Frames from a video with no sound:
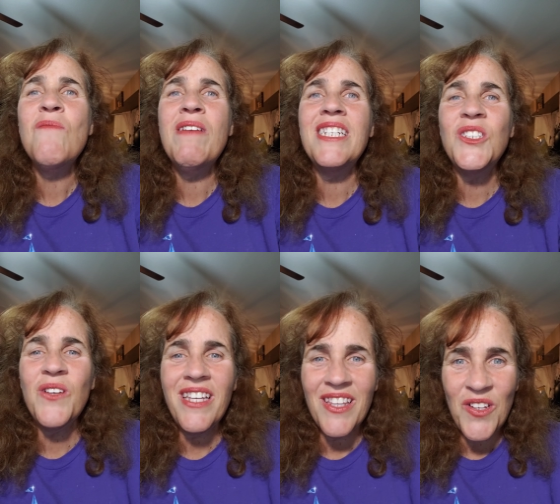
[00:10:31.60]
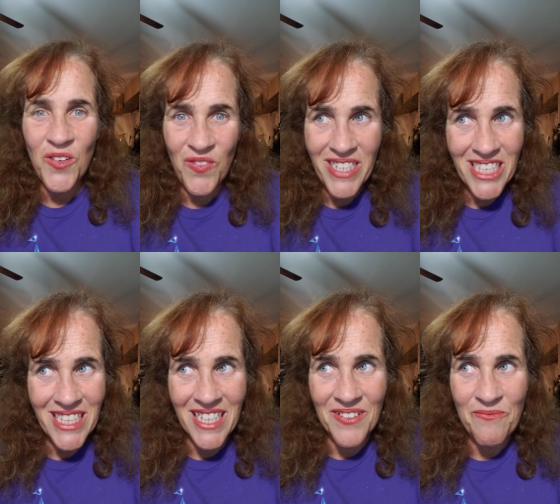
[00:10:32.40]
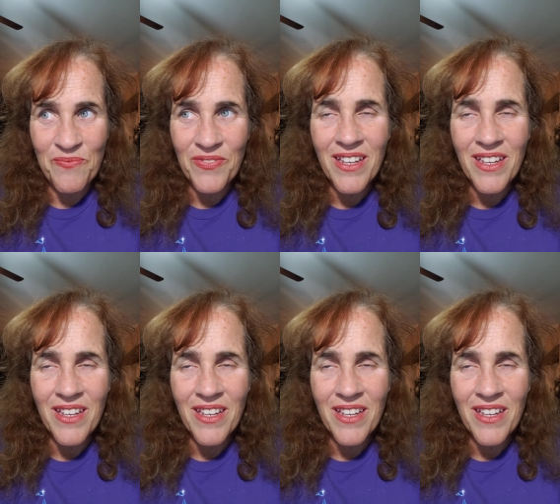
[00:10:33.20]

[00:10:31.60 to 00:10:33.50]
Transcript: it may strengthen your vision.